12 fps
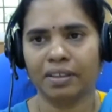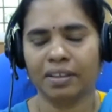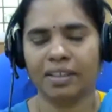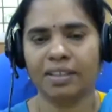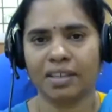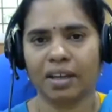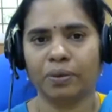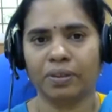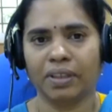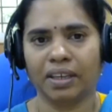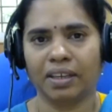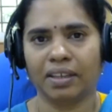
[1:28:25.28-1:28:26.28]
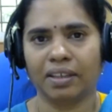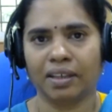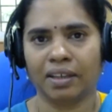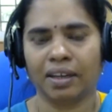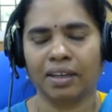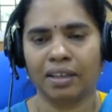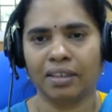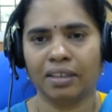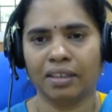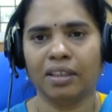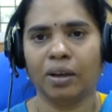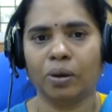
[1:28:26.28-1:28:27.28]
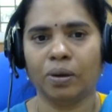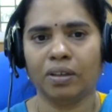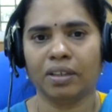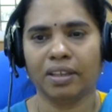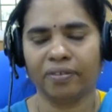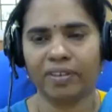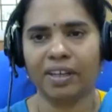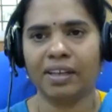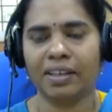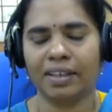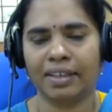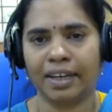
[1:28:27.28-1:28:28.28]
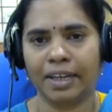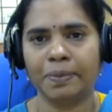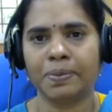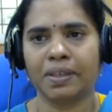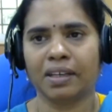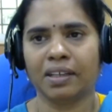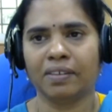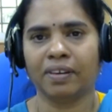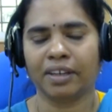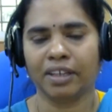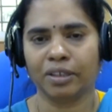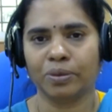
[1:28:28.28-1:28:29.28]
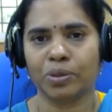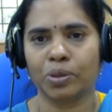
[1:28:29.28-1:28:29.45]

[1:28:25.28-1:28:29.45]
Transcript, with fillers: That is how they, uh, under the load, definitely it creeps and it will reduce.